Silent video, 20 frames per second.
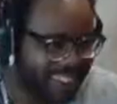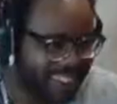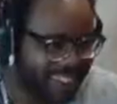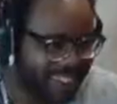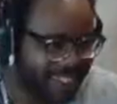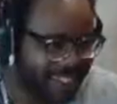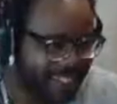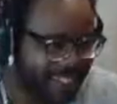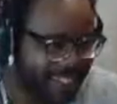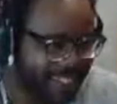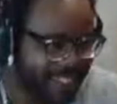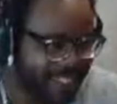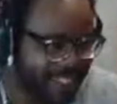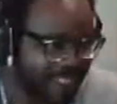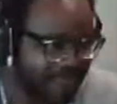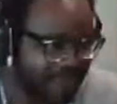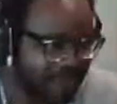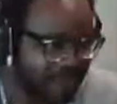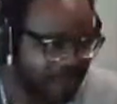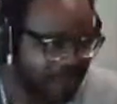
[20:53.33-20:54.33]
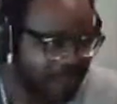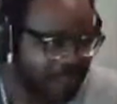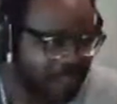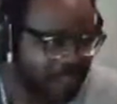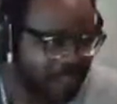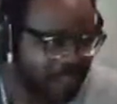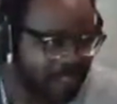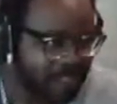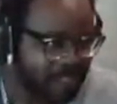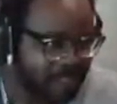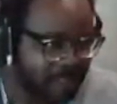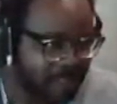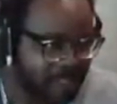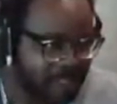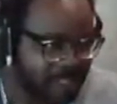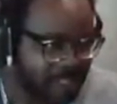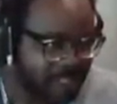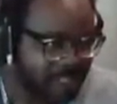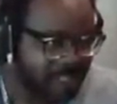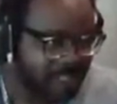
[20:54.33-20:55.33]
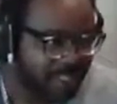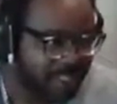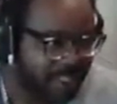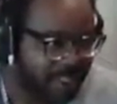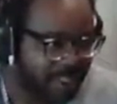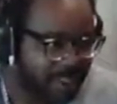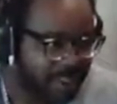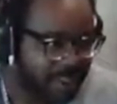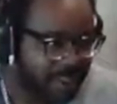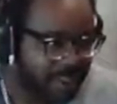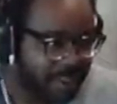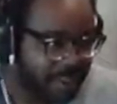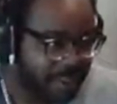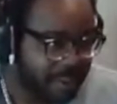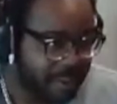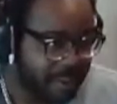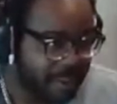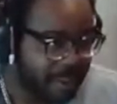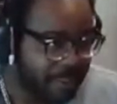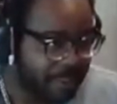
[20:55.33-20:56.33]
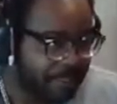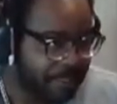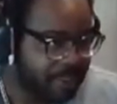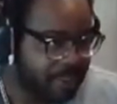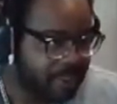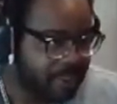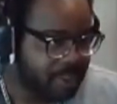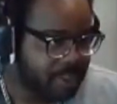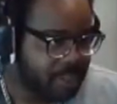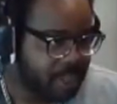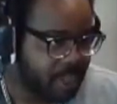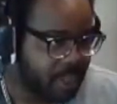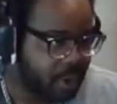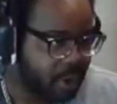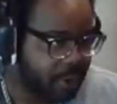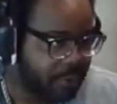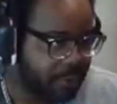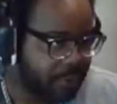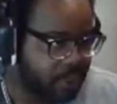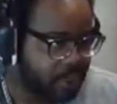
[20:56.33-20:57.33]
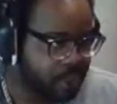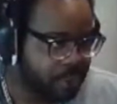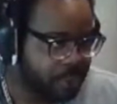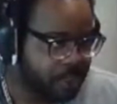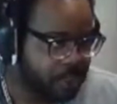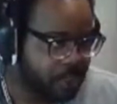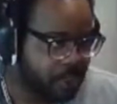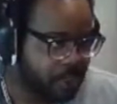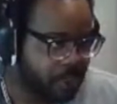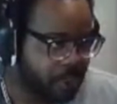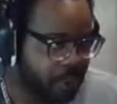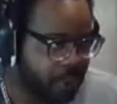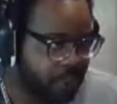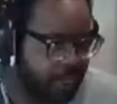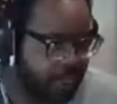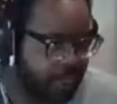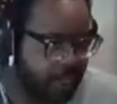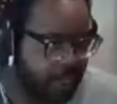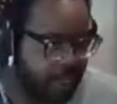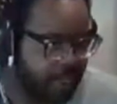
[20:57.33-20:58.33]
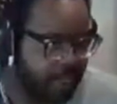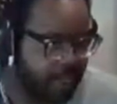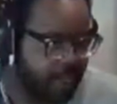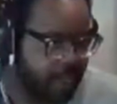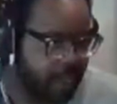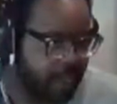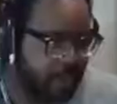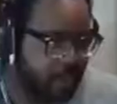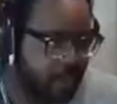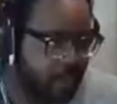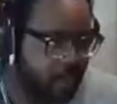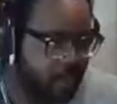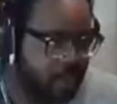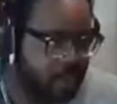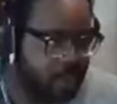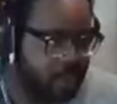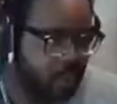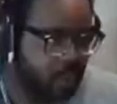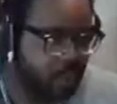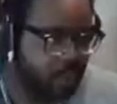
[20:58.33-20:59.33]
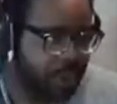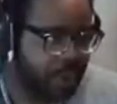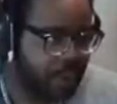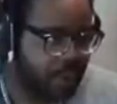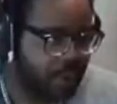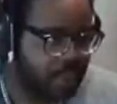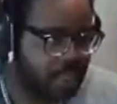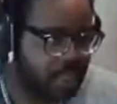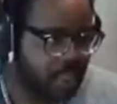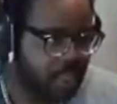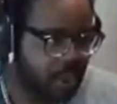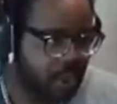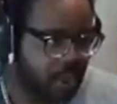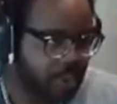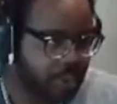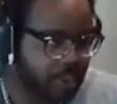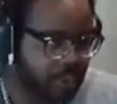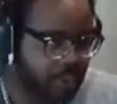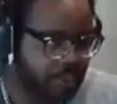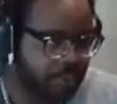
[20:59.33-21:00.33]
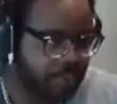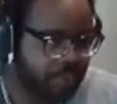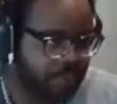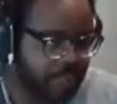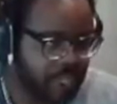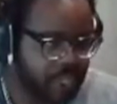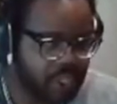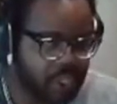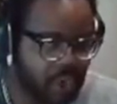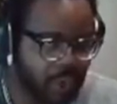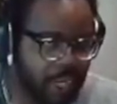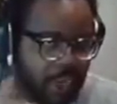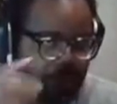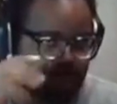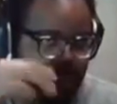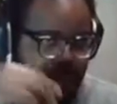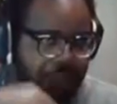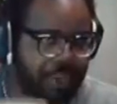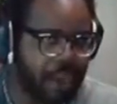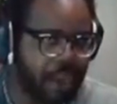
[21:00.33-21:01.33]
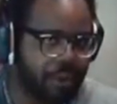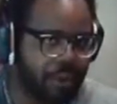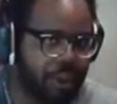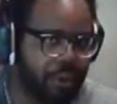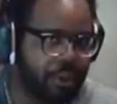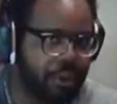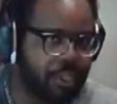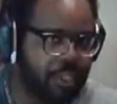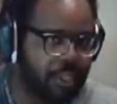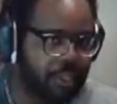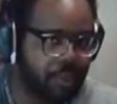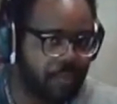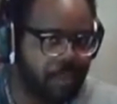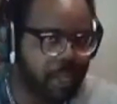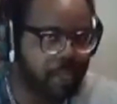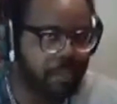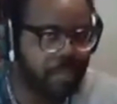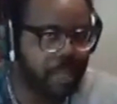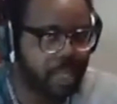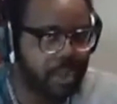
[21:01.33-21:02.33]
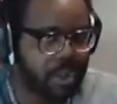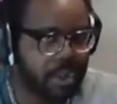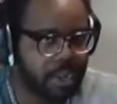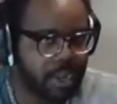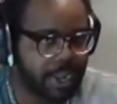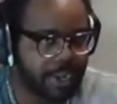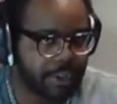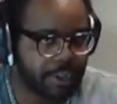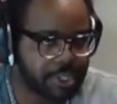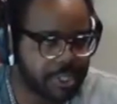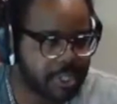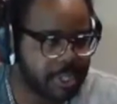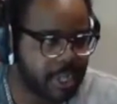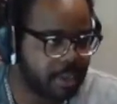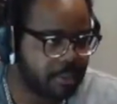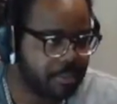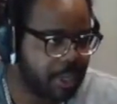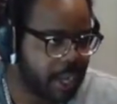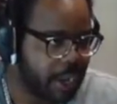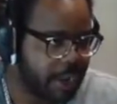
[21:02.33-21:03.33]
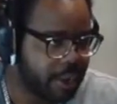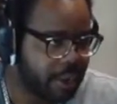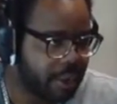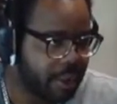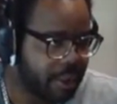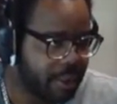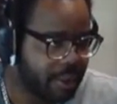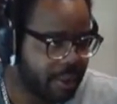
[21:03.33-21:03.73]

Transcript: you know, you're dead if you miss, basically. So either if you jump too early, then the camera won't scroll down, so when you fall down, it'll still be a pit, and you'll just end up dying.